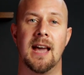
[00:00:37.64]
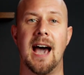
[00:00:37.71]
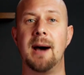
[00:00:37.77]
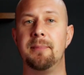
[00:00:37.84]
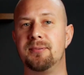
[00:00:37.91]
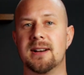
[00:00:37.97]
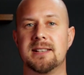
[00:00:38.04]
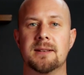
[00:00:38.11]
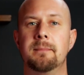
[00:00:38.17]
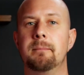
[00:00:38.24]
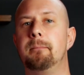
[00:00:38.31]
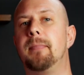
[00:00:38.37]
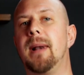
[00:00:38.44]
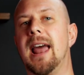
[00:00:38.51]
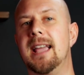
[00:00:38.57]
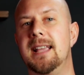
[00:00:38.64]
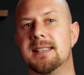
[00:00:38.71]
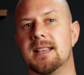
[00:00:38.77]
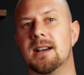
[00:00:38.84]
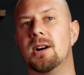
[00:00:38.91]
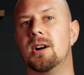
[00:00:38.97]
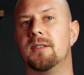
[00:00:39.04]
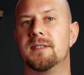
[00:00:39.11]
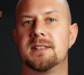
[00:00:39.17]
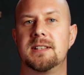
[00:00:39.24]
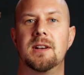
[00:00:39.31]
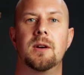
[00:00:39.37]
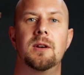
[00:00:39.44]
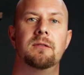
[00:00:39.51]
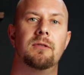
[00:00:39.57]
At present, Blazor offers
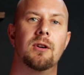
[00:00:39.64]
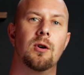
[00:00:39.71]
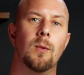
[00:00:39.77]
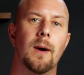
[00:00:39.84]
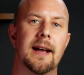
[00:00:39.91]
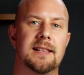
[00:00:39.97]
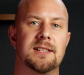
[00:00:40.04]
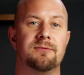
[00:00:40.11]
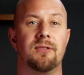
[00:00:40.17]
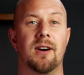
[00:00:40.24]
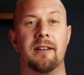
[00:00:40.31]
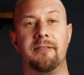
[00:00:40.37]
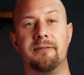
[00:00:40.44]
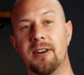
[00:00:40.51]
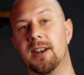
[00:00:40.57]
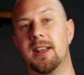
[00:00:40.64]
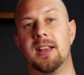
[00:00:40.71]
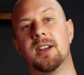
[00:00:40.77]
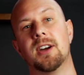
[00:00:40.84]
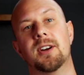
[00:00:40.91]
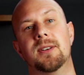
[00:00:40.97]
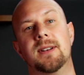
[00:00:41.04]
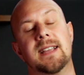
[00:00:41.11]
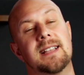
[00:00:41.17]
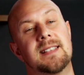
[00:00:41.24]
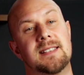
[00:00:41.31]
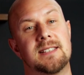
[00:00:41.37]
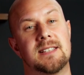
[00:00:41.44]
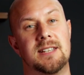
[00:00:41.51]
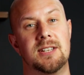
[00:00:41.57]
the only real way to write front end code
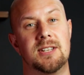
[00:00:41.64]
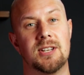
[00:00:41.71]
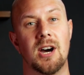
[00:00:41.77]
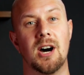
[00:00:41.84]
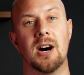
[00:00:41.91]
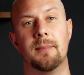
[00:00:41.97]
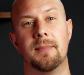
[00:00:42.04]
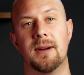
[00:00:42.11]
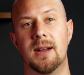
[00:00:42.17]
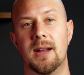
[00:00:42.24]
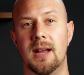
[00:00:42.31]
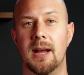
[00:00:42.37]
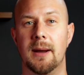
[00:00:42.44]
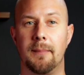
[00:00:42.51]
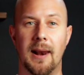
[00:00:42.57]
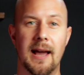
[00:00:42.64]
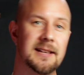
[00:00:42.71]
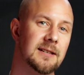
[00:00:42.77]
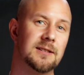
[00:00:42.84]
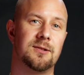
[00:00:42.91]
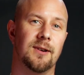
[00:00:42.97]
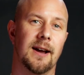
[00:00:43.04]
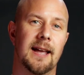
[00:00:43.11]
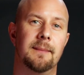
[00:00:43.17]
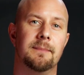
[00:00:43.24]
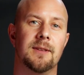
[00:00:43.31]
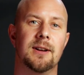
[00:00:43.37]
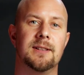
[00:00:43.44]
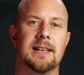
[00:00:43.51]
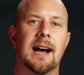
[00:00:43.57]
in C Sharp. Blazor's great,
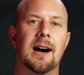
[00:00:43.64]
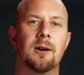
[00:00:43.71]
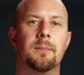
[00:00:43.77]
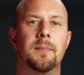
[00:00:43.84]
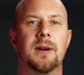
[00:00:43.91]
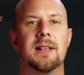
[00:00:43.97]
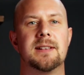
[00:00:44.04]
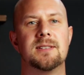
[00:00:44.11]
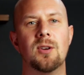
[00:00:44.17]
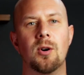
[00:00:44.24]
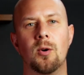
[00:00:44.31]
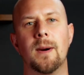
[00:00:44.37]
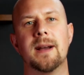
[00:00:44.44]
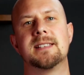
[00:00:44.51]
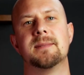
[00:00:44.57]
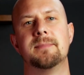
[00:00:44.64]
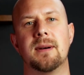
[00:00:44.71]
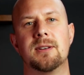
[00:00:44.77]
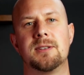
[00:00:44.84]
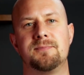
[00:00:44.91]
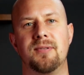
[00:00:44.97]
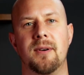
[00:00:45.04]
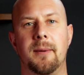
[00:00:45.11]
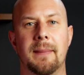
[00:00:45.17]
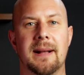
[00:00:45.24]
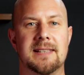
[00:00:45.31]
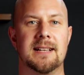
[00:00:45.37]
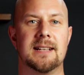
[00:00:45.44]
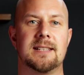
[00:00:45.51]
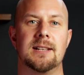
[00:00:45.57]
no doubt, but it's not always the most
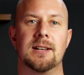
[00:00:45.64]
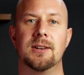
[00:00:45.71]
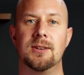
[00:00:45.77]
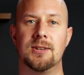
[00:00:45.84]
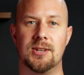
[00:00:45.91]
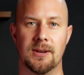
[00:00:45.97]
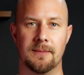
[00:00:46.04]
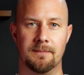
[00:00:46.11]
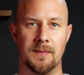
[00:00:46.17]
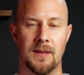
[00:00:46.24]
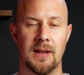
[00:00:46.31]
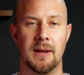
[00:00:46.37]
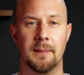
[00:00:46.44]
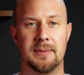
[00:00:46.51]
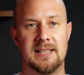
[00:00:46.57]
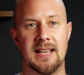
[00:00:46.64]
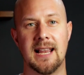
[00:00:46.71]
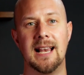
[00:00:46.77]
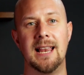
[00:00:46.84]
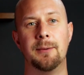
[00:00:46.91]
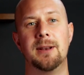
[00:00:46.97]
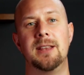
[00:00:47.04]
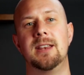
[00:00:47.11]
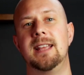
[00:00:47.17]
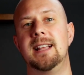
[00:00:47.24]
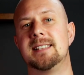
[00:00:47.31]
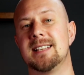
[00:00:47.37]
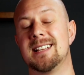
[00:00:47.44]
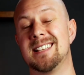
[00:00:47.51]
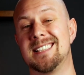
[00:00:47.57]
pragmatic solution, particularly when you
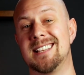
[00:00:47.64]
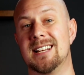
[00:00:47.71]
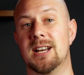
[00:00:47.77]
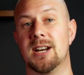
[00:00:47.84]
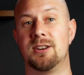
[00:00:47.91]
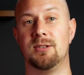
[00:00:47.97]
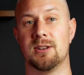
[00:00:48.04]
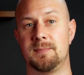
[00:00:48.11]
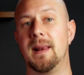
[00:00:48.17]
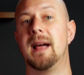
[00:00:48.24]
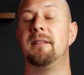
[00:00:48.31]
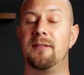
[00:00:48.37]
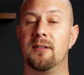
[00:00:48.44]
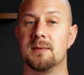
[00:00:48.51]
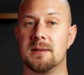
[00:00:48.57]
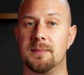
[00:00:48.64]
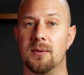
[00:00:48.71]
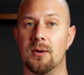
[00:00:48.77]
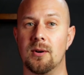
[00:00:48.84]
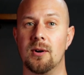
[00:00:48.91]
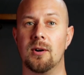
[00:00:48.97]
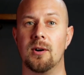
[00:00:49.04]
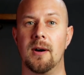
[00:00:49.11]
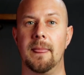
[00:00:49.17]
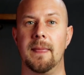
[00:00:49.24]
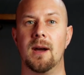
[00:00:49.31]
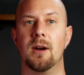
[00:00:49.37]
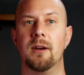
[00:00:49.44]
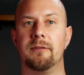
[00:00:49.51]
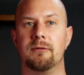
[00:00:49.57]
need to consider cross platform support and
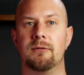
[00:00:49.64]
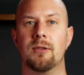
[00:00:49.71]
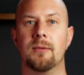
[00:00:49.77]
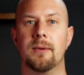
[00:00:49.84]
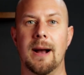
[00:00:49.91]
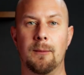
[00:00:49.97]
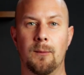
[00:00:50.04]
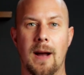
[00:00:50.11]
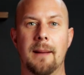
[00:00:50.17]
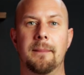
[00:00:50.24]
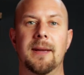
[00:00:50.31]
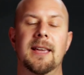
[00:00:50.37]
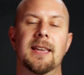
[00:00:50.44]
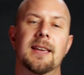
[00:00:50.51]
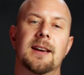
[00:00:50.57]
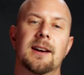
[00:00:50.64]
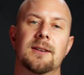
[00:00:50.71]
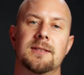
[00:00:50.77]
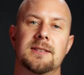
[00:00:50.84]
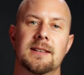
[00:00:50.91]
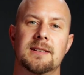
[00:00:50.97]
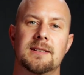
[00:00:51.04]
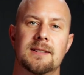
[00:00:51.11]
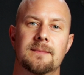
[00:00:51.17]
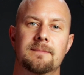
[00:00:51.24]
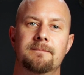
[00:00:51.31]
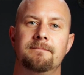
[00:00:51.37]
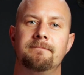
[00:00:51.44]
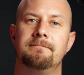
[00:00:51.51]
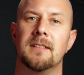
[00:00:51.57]
the overall web ecosystem.